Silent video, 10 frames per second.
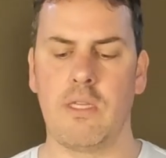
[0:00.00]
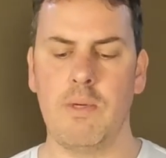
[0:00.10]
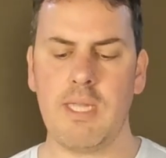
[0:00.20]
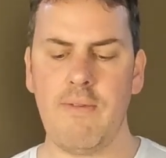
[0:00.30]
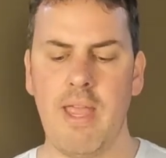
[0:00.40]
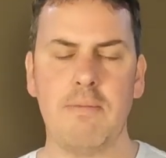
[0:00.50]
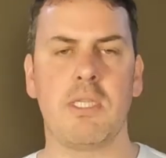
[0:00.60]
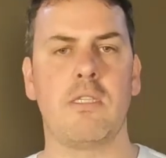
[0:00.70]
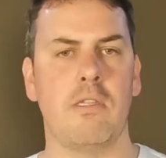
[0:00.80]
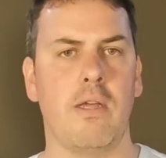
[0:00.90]
So we just gave it heaps
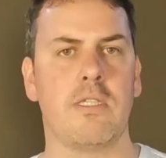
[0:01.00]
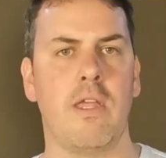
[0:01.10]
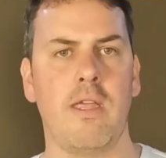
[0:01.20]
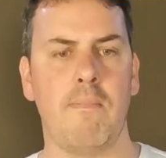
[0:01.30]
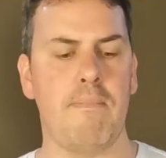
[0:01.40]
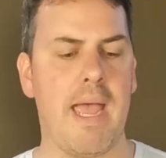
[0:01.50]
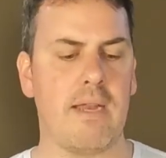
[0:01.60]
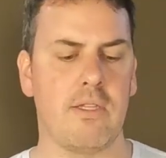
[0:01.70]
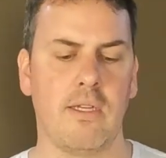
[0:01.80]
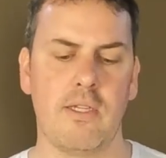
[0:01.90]
of slots so you can
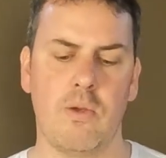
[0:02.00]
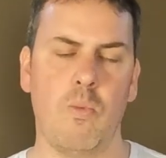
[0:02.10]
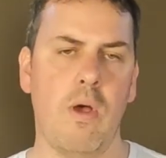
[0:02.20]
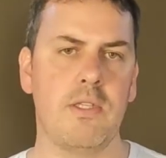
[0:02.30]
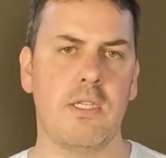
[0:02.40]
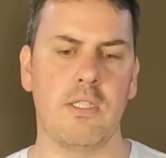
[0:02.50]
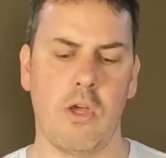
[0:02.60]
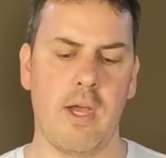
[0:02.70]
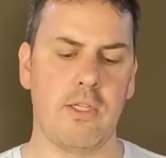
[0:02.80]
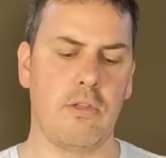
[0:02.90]
mount it, because it was
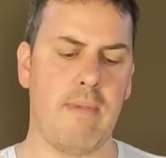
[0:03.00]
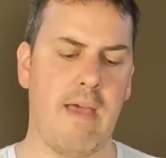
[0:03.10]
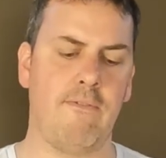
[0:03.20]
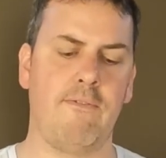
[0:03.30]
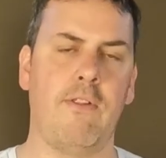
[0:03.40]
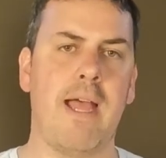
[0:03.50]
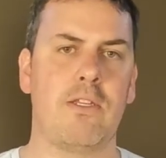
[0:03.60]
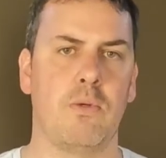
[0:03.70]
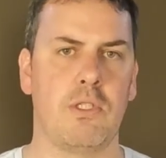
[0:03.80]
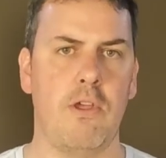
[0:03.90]
designed to mount flat
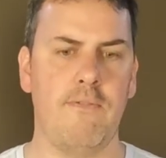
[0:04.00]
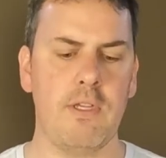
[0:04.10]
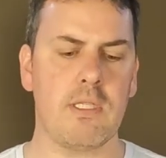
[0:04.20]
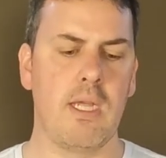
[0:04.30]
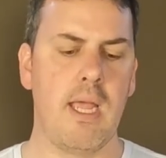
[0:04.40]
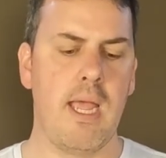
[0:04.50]
to a surface